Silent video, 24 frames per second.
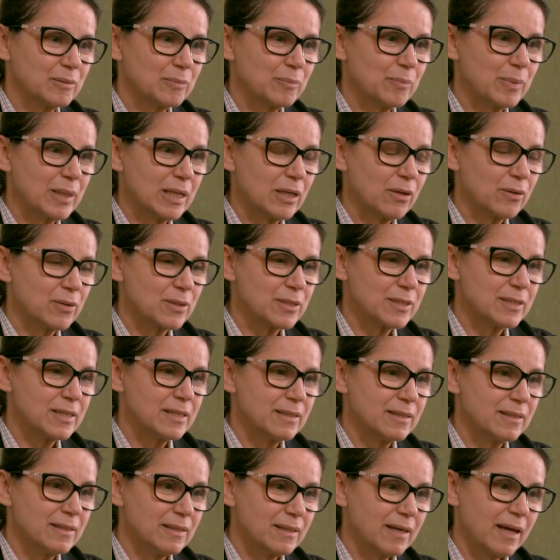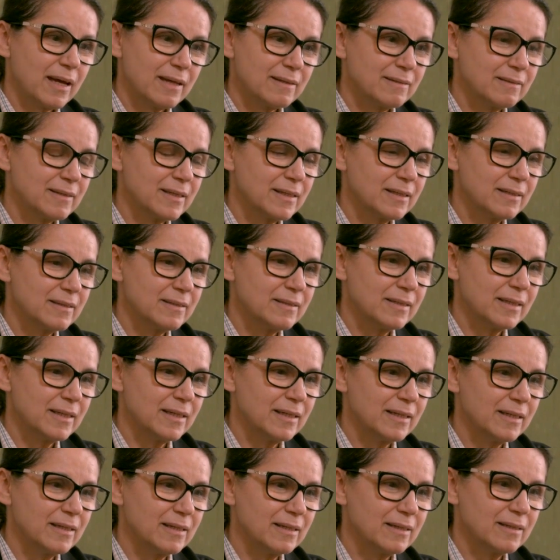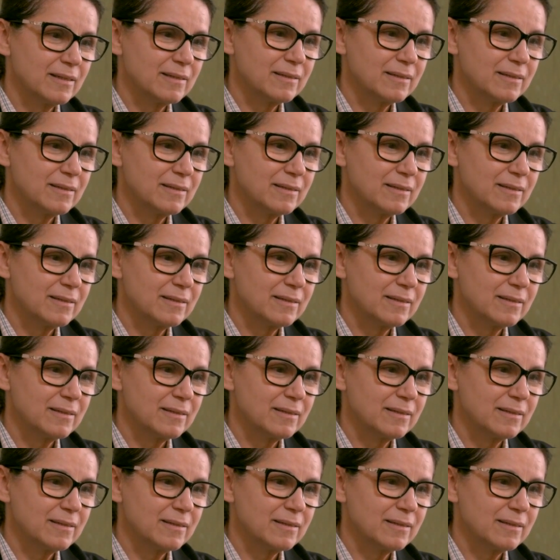because I think they